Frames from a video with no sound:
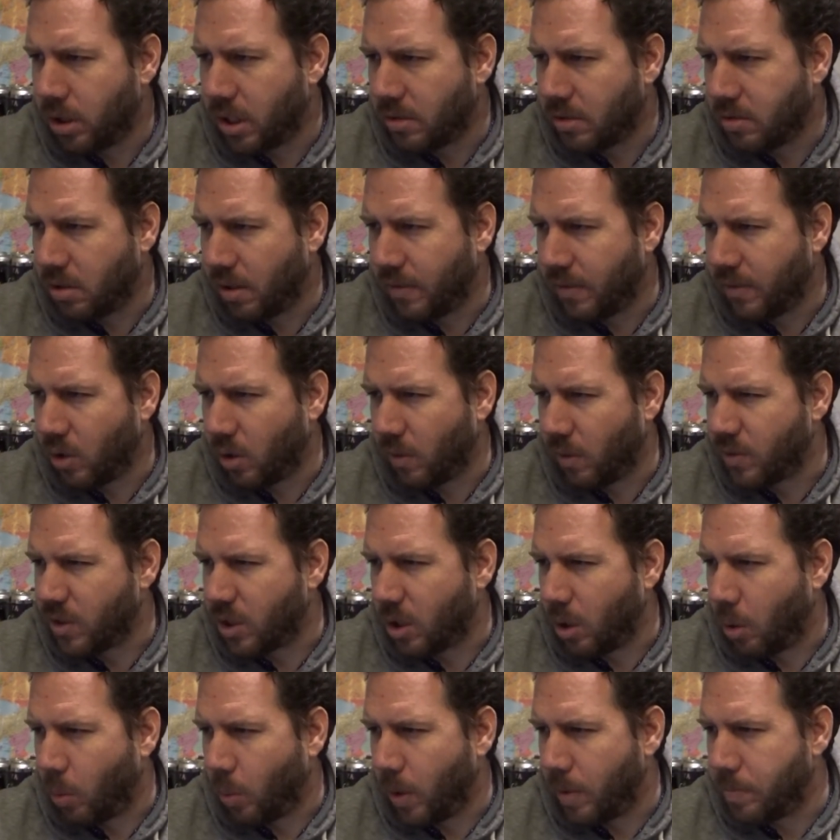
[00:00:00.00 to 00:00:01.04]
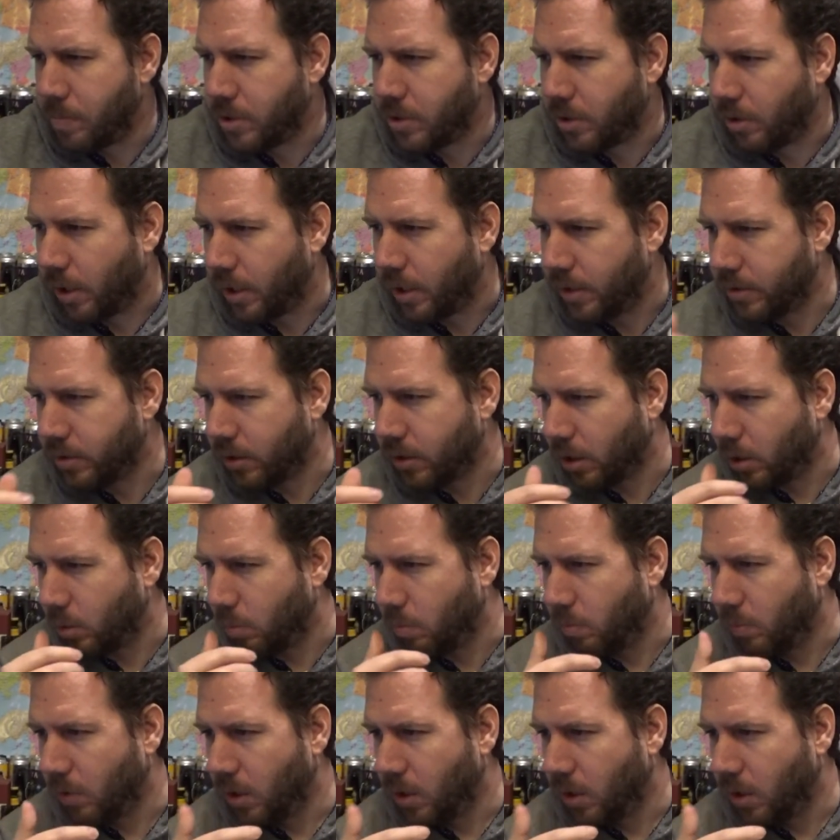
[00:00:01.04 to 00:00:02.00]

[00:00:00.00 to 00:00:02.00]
Yeah, so they've obviously got a website. So